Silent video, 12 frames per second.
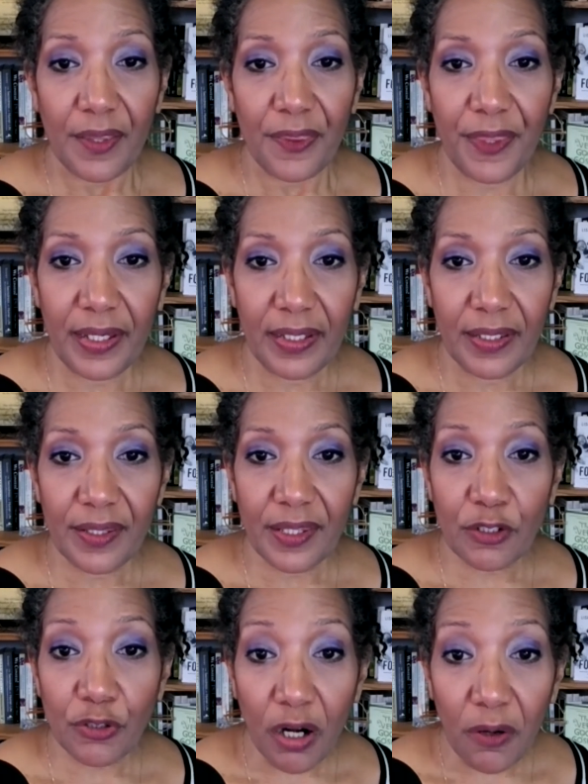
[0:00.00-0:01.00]

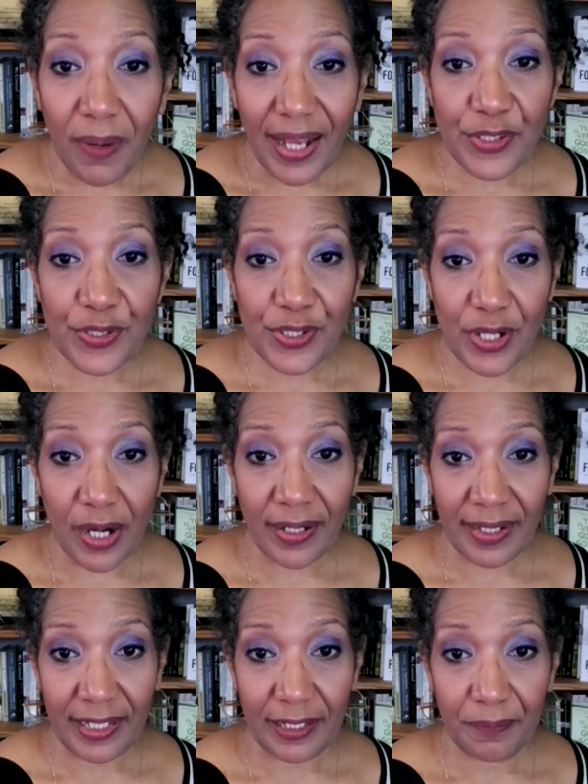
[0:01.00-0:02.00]
the Croats
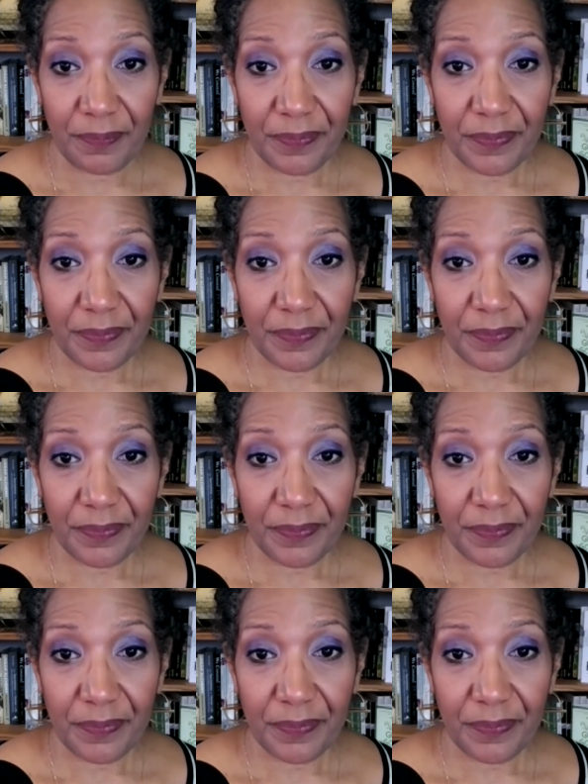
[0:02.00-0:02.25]
started it,